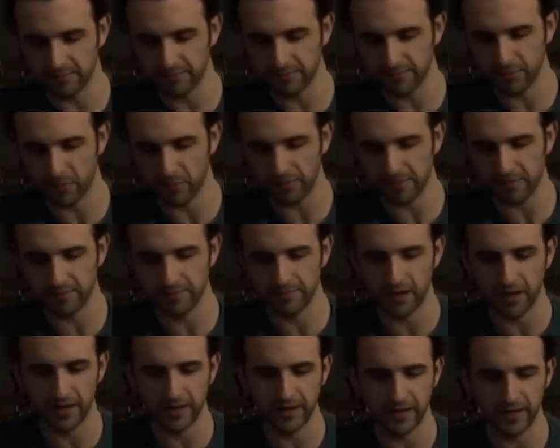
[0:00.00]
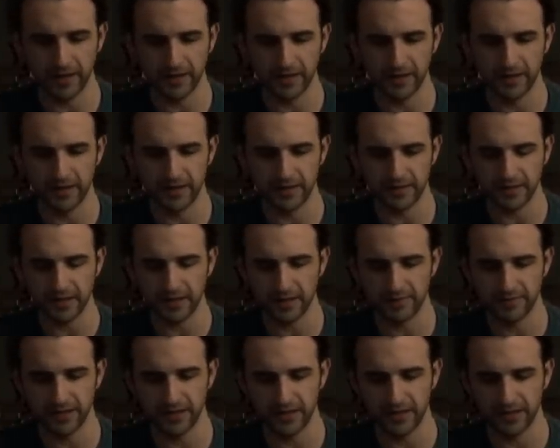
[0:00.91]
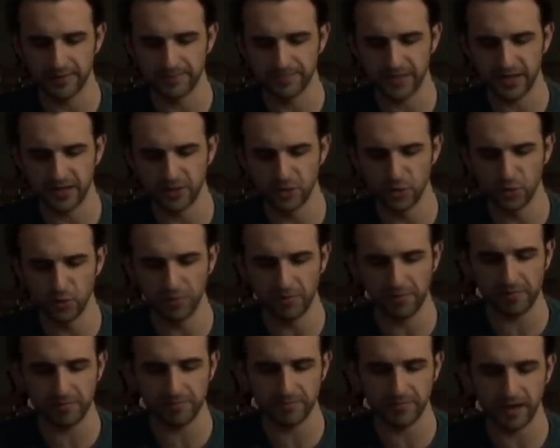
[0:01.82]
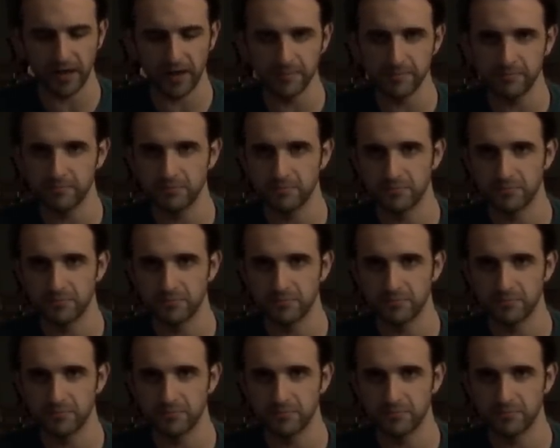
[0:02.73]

posted by a kind of a news type